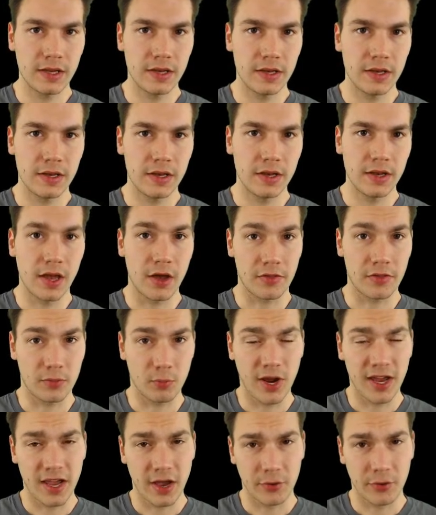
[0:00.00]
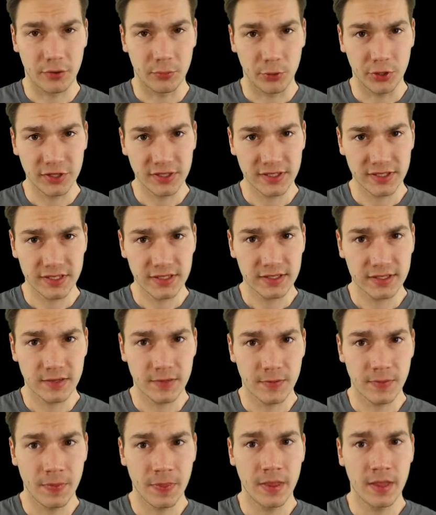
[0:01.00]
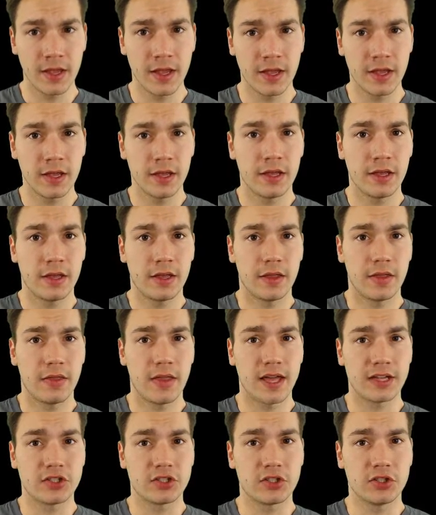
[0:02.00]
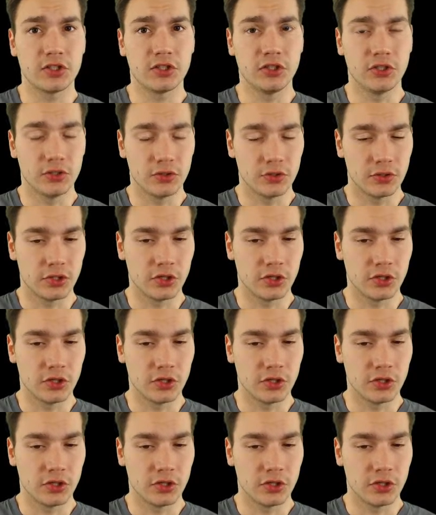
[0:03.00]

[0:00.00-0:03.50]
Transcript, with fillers: now the way how it works is that you,